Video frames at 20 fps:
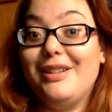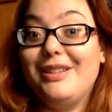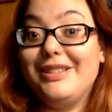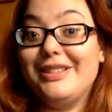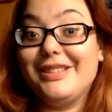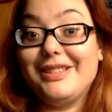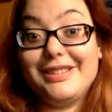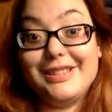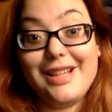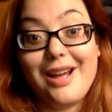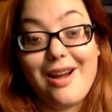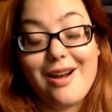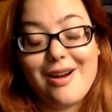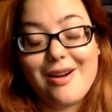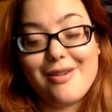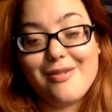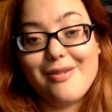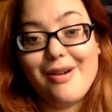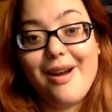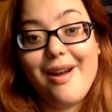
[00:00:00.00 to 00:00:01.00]

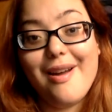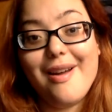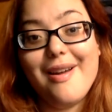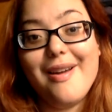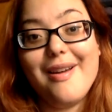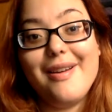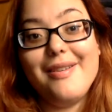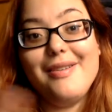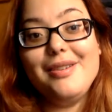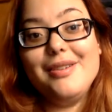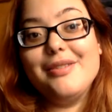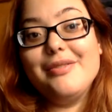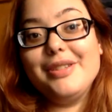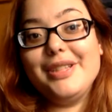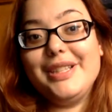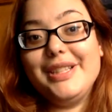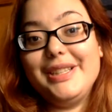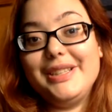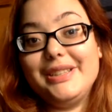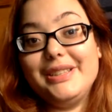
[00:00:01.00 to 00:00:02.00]
So, new
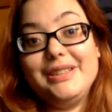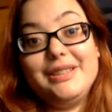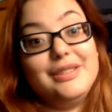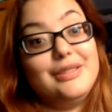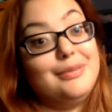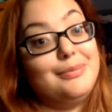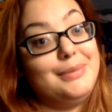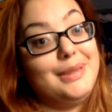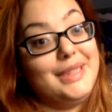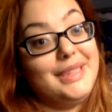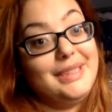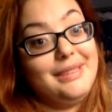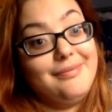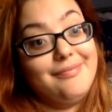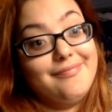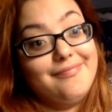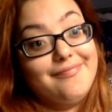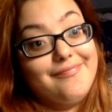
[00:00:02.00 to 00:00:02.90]
year, new me.